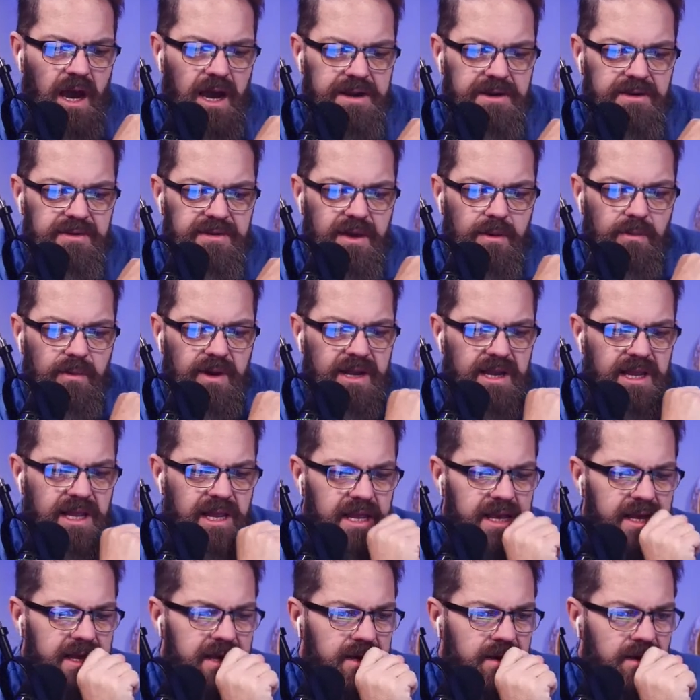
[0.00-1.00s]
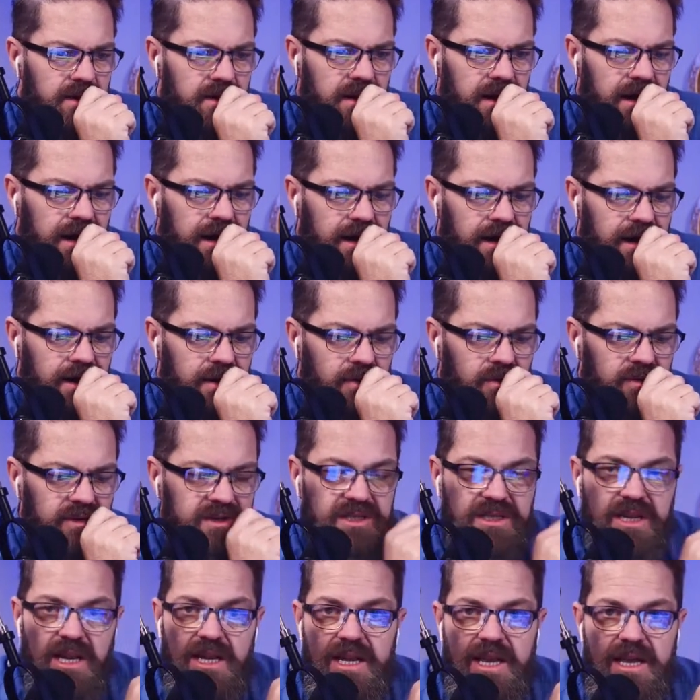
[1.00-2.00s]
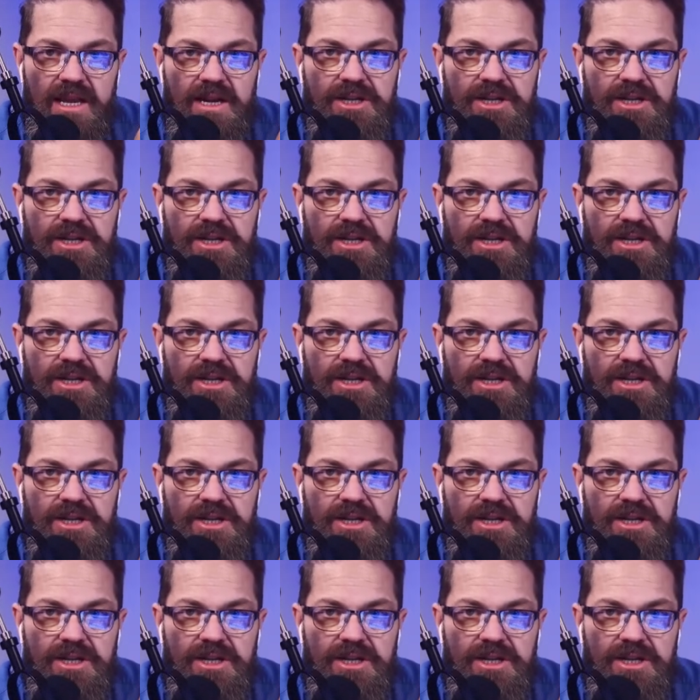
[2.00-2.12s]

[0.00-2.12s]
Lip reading: I knew that when he was going